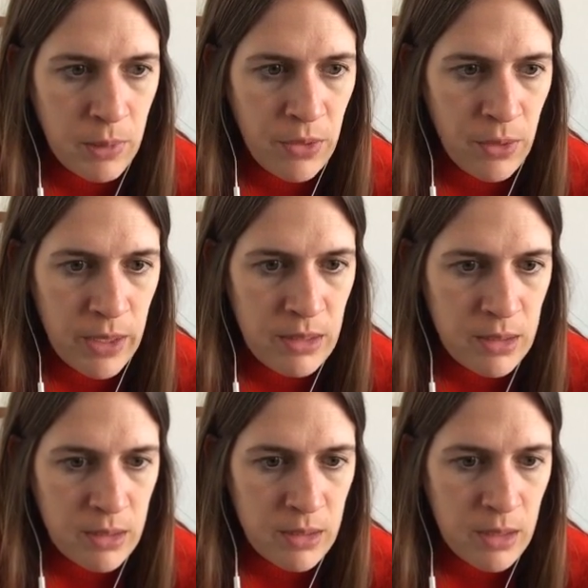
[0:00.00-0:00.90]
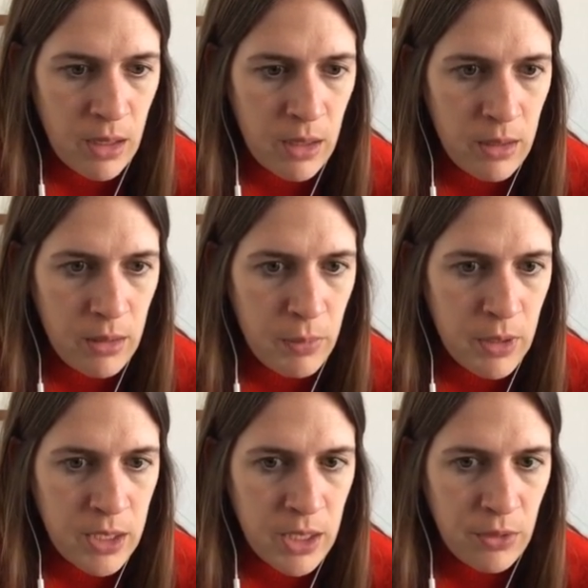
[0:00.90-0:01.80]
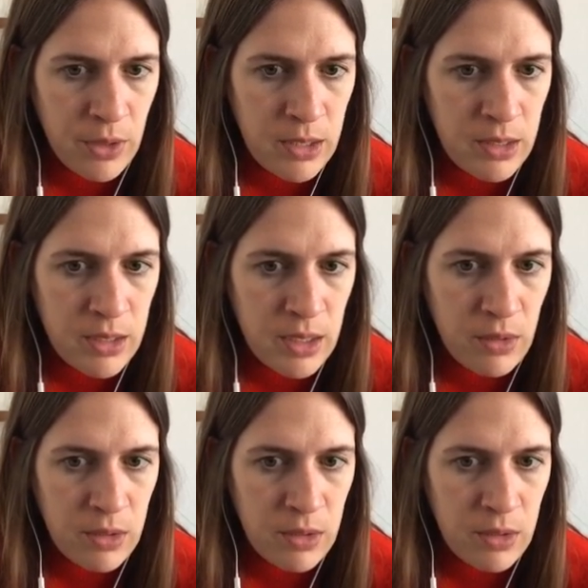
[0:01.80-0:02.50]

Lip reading: but otherwise it's not particularly consistent.